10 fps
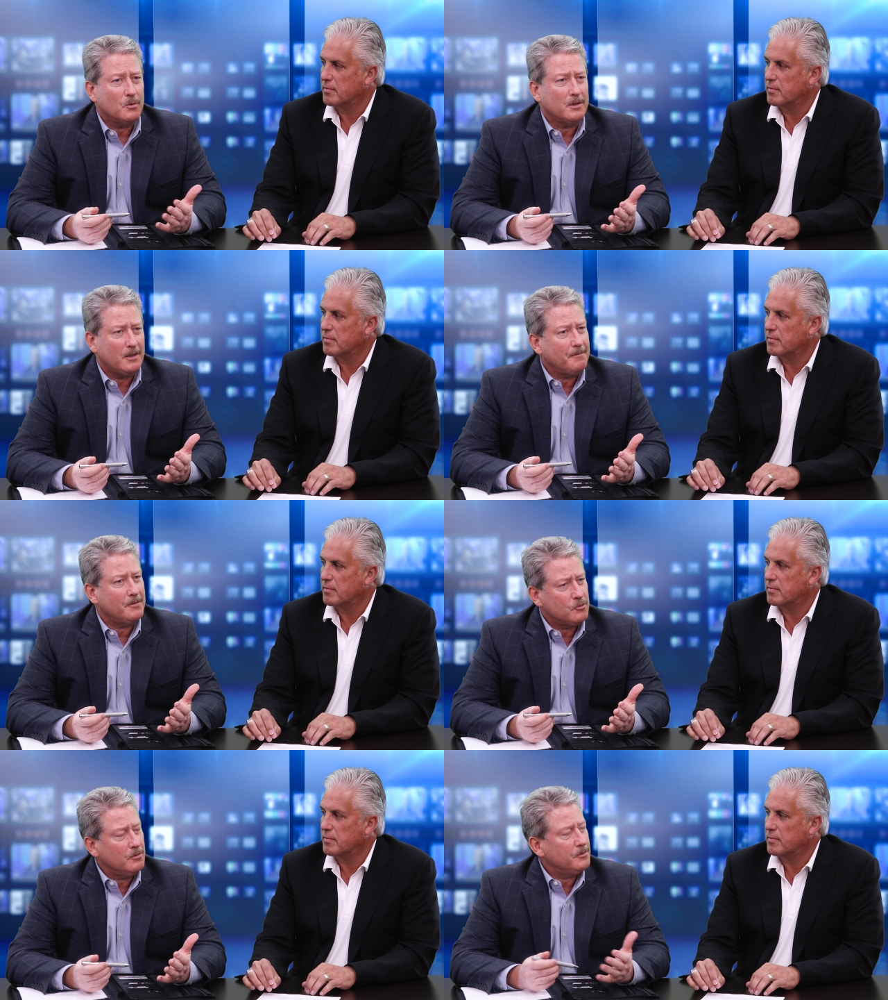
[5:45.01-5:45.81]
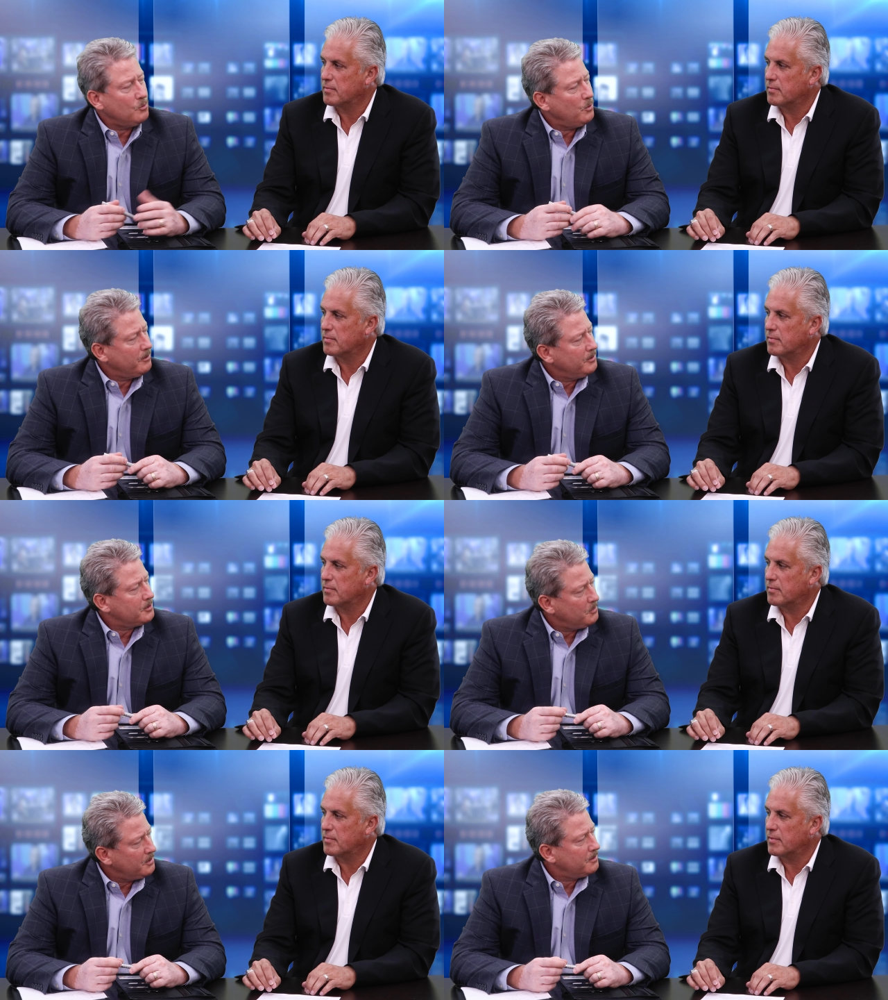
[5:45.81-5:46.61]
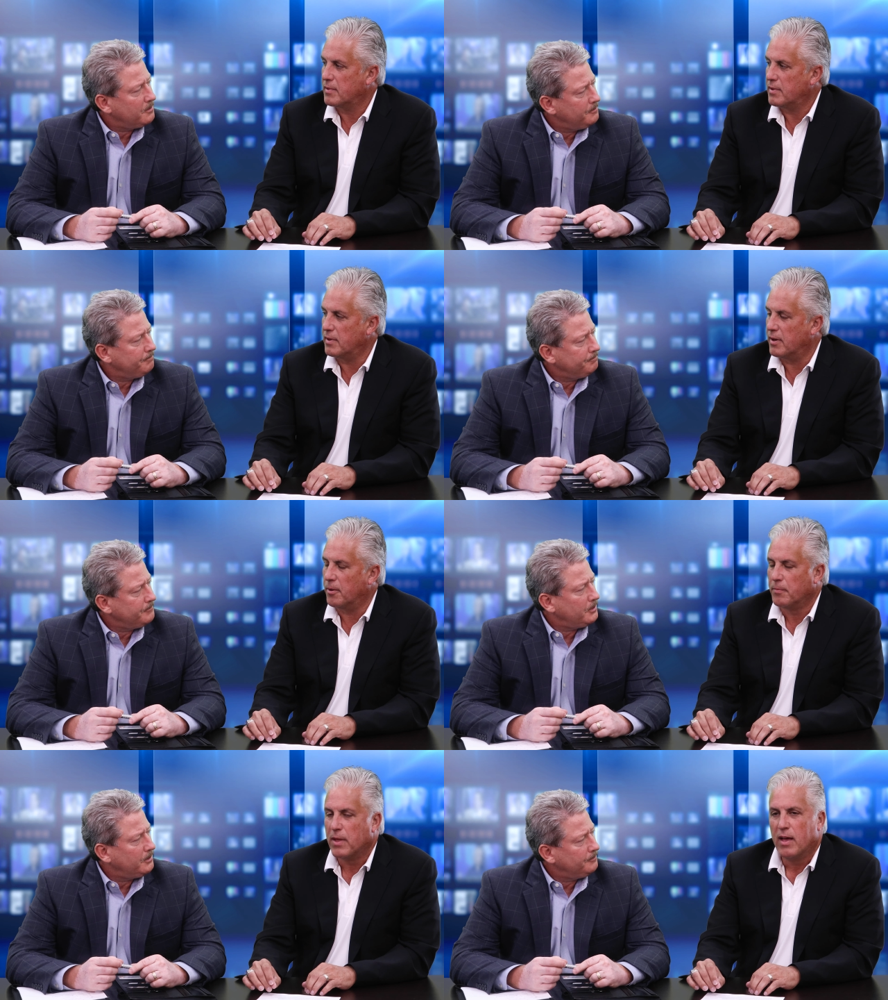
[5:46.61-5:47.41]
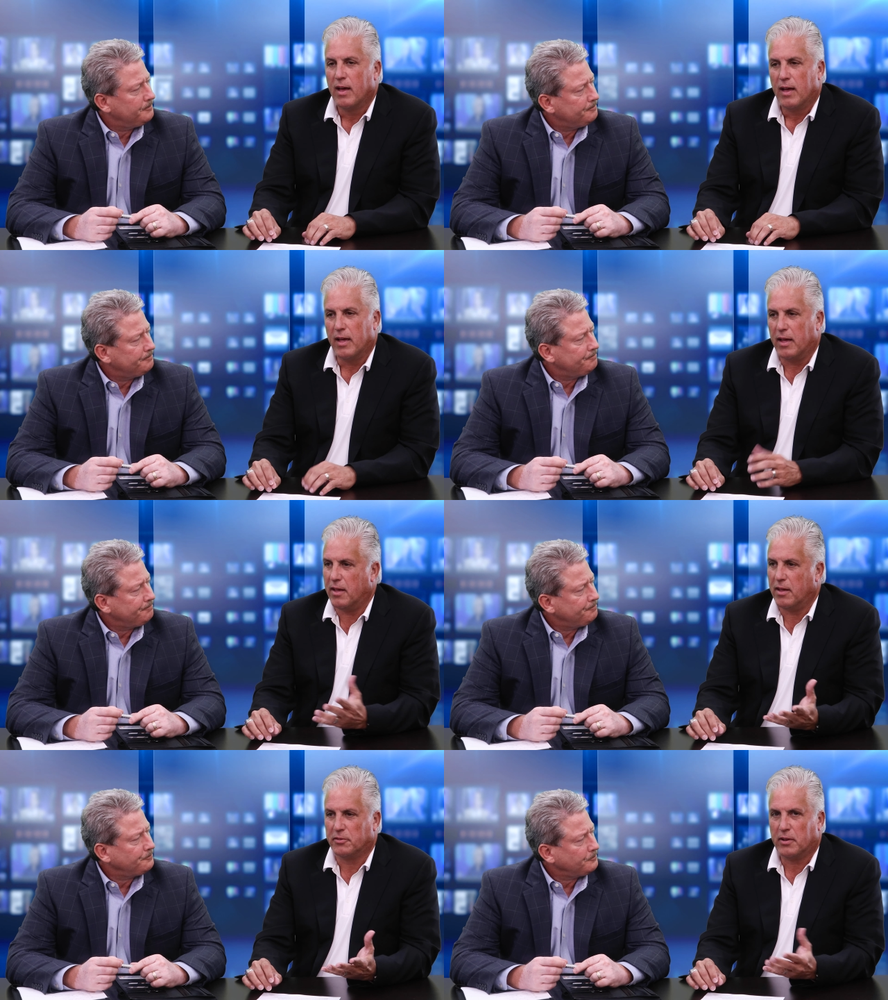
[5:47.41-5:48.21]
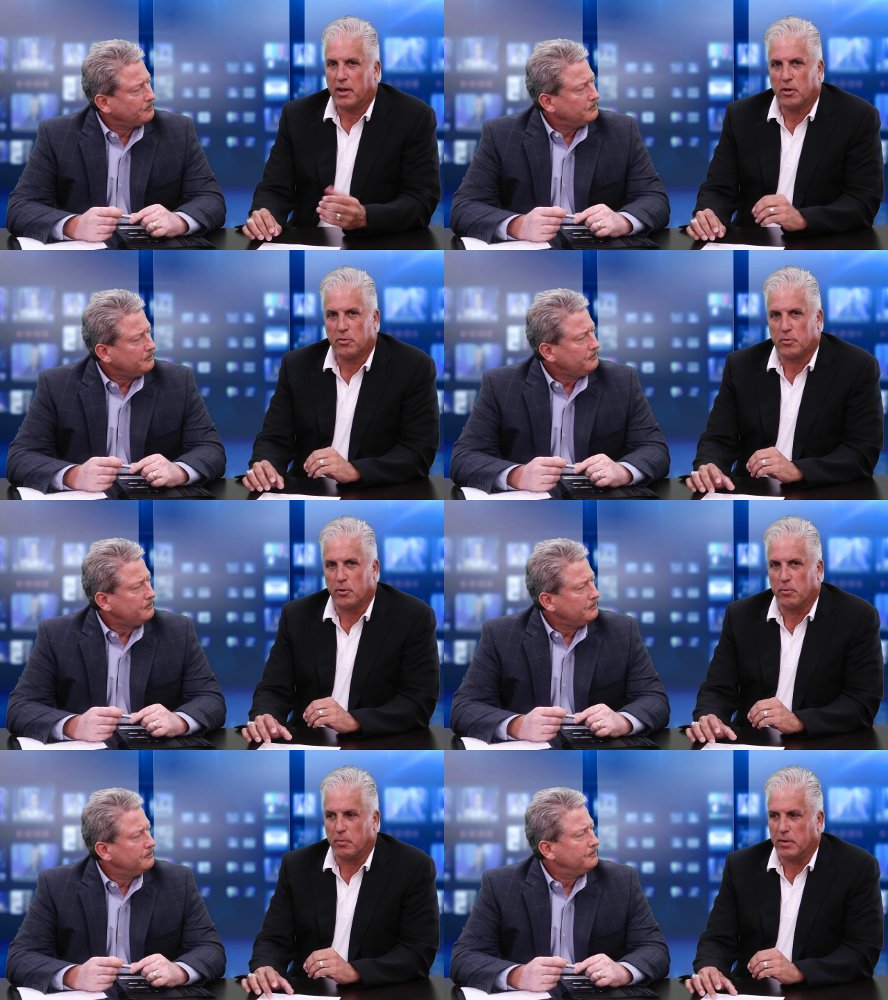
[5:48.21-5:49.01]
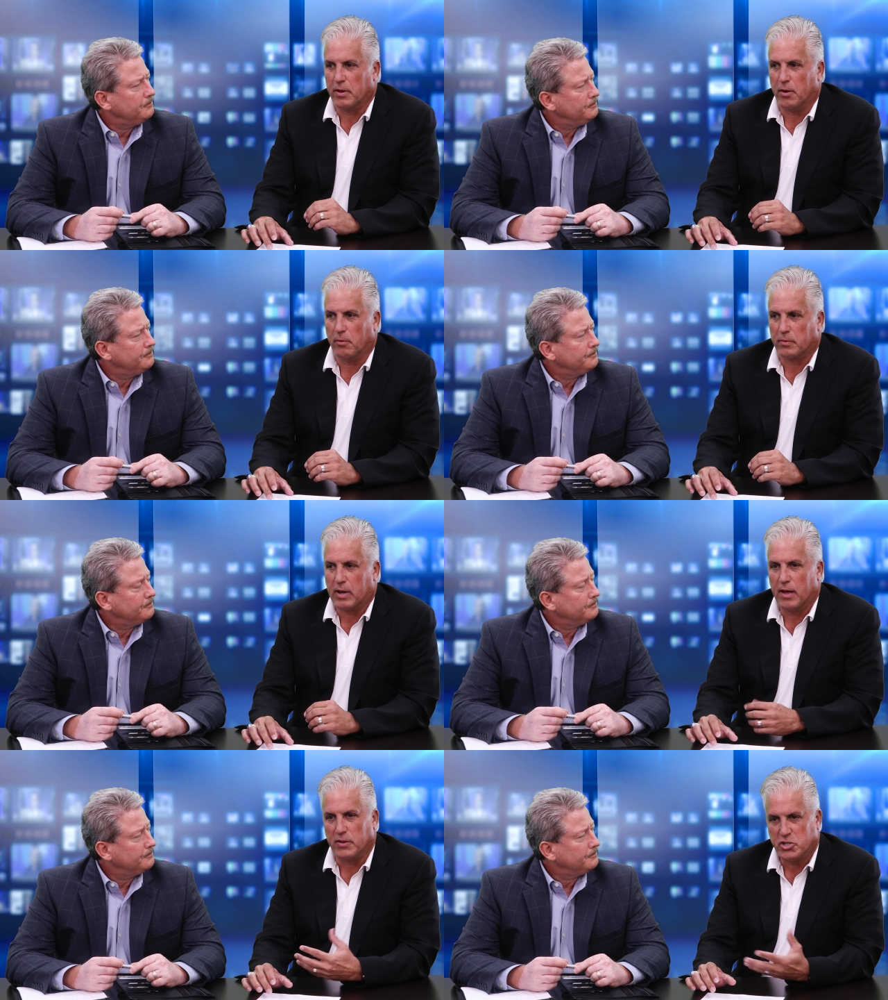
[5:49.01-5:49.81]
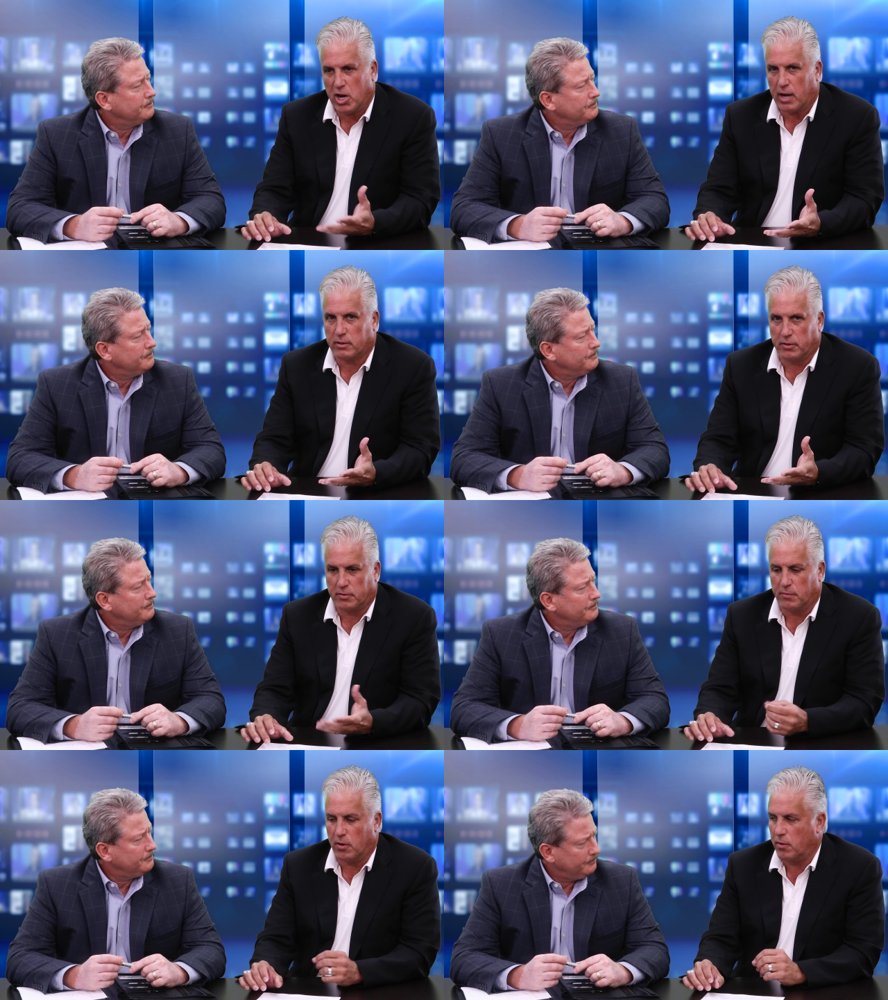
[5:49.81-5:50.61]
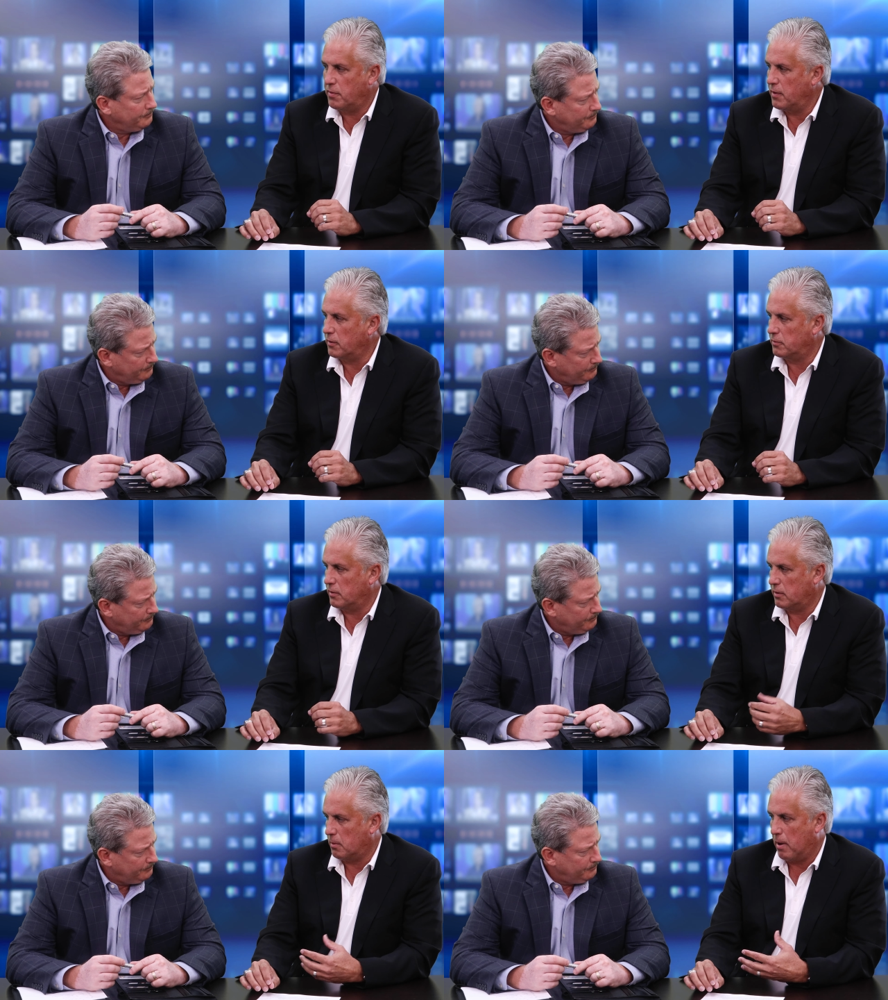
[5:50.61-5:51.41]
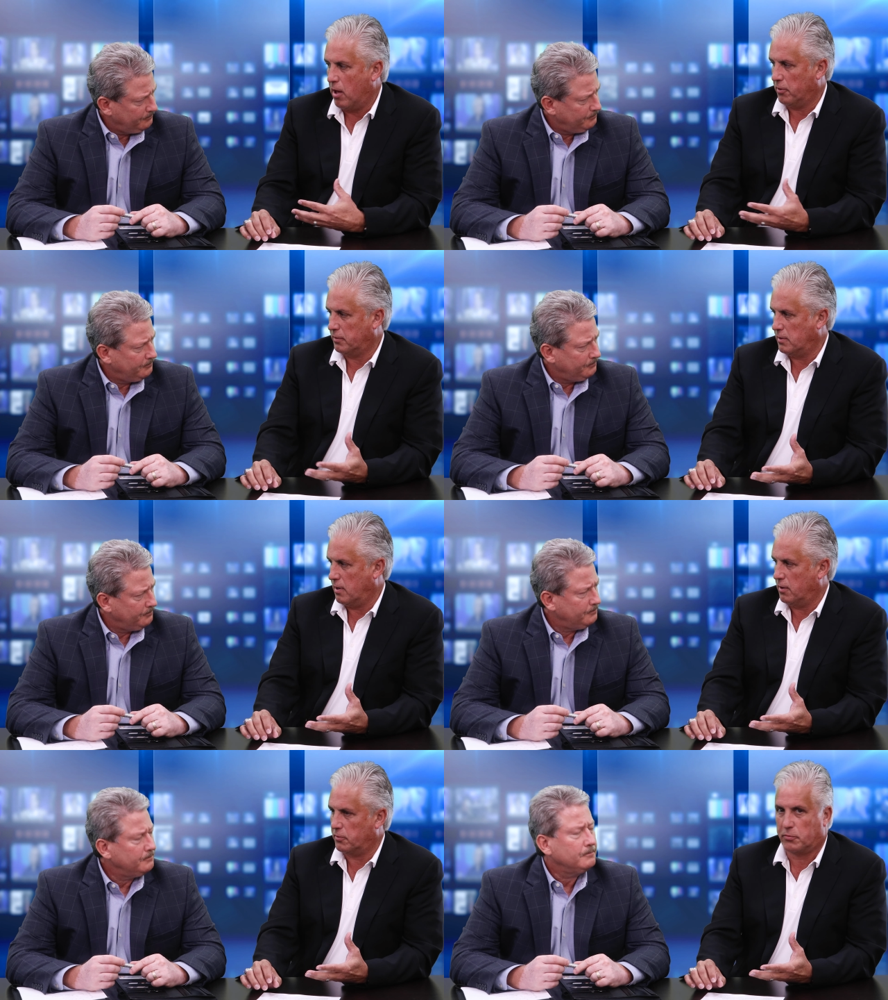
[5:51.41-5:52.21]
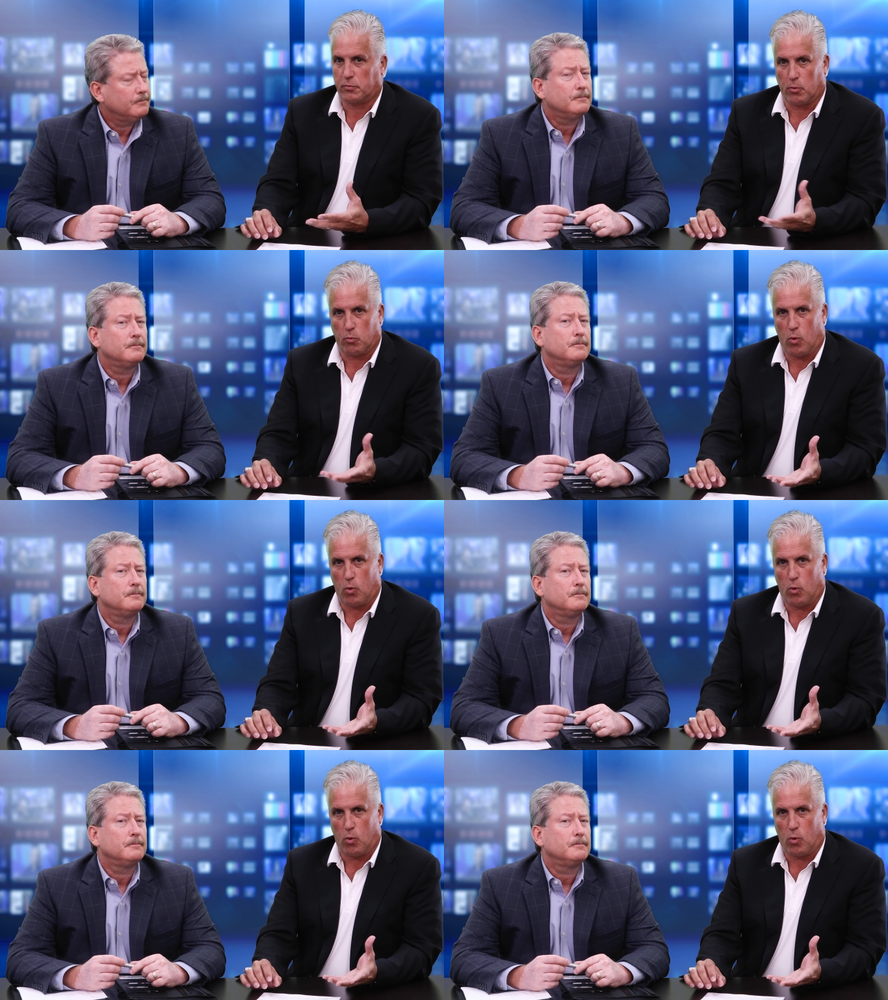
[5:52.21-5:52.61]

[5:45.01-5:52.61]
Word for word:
Speaker 1: during Life Insurance Awareness Month.
Speaker 2: Yeah. Mm-hmm as I go through, you know, kind of a checklist of all the things that the policy does for